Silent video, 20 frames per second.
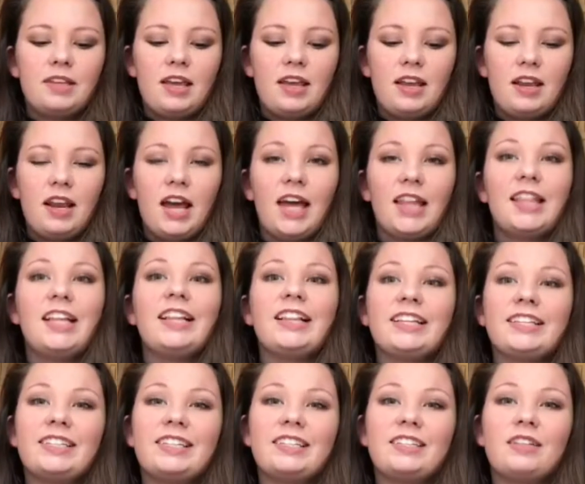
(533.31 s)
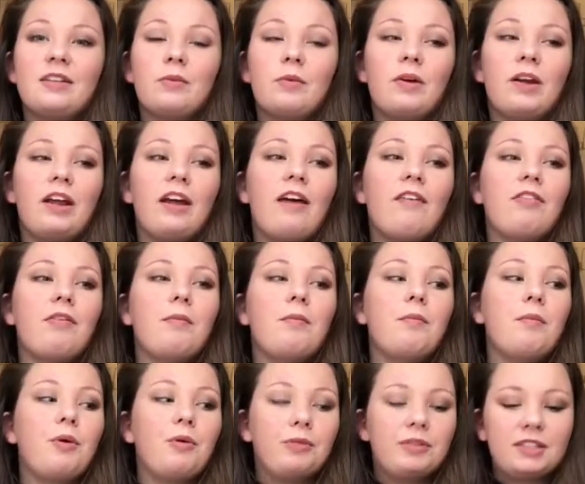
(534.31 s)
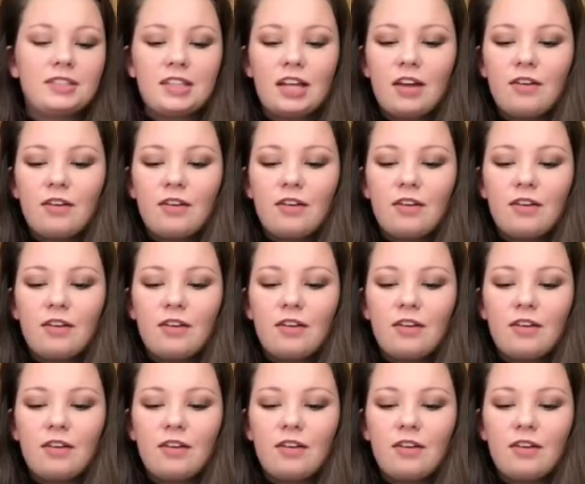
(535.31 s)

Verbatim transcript: and I think this is the one I have the most